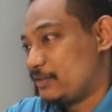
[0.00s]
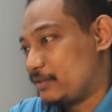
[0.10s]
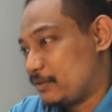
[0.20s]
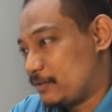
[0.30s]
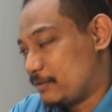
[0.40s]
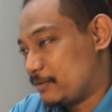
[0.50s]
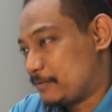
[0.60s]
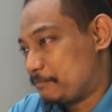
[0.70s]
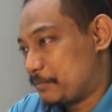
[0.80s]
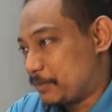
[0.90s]

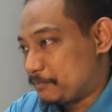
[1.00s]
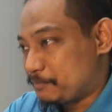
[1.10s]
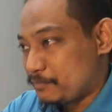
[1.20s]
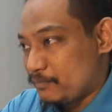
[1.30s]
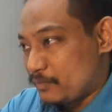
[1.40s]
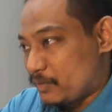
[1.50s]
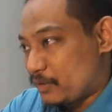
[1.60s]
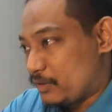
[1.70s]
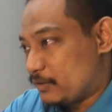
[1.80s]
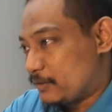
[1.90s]
Yeah.
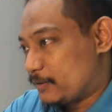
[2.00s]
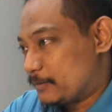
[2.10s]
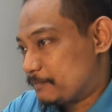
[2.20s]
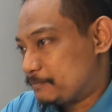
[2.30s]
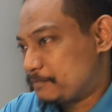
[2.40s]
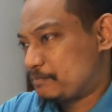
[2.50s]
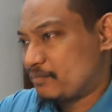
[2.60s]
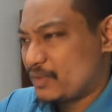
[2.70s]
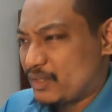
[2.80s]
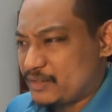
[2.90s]

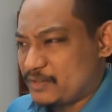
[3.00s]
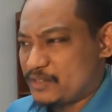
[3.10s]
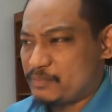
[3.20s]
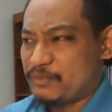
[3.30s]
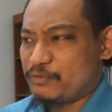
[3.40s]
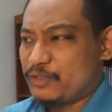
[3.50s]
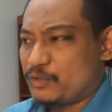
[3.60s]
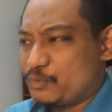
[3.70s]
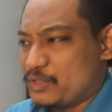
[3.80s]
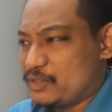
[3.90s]
I suggest before the
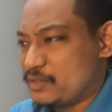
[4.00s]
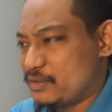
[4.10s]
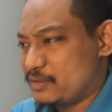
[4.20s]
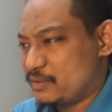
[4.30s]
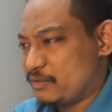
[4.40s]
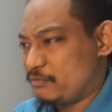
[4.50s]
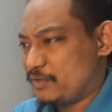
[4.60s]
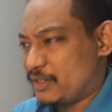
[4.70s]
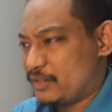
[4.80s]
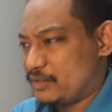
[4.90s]
quiz,
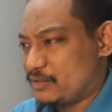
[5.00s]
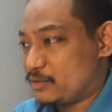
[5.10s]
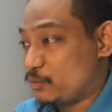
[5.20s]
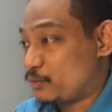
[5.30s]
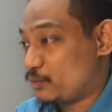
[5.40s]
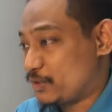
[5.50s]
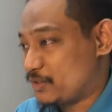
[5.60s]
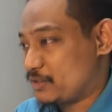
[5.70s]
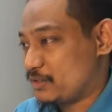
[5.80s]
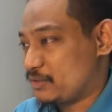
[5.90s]
if there is no
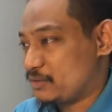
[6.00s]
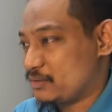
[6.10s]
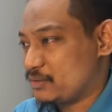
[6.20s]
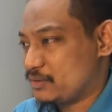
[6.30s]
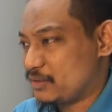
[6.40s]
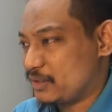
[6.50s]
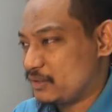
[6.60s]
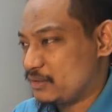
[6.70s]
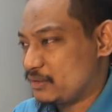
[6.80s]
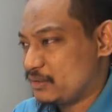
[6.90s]
questions, you
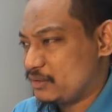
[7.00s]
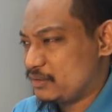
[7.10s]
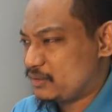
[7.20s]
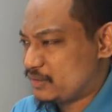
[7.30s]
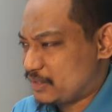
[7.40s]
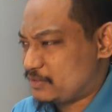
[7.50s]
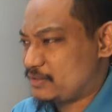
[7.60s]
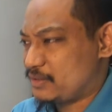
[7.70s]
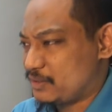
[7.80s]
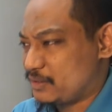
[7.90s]
can
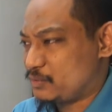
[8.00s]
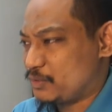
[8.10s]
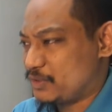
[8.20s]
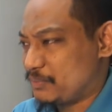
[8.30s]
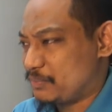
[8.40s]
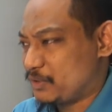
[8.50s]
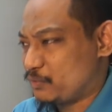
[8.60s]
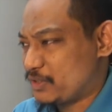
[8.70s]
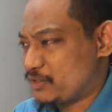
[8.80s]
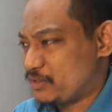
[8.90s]
test us with simple
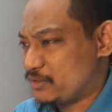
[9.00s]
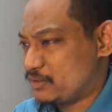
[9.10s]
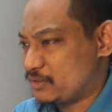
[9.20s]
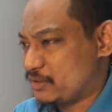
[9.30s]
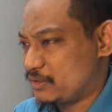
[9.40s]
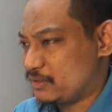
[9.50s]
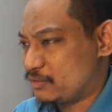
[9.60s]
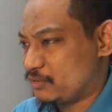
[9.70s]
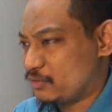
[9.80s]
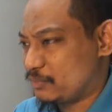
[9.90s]
questions related
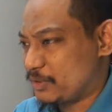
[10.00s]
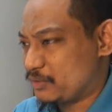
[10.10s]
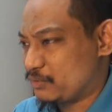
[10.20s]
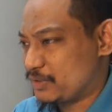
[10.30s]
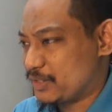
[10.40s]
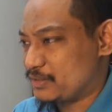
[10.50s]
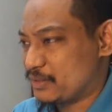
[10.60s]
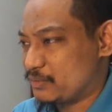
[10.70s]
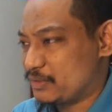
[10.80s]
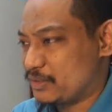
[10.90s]
to the topic to
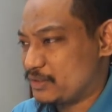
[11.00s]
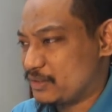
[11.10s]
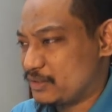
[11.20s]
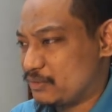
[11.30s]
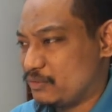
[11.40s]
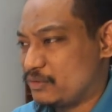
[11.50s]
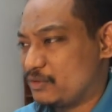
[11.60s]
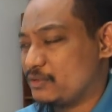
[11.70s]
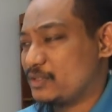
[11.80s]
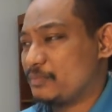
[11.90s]
test our understanding on the
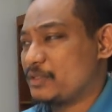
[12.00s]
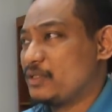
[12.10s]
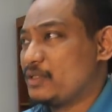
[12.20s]
concept.